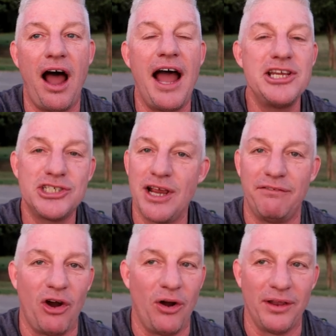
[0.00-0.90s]
I
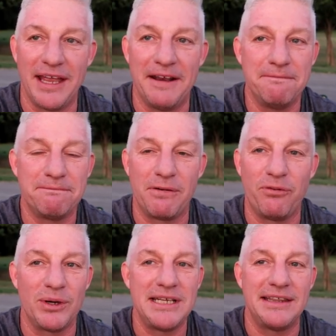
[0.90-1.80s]
shove all in for
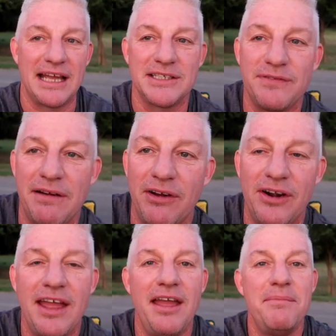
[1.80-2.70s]
fourteen thousand five hundred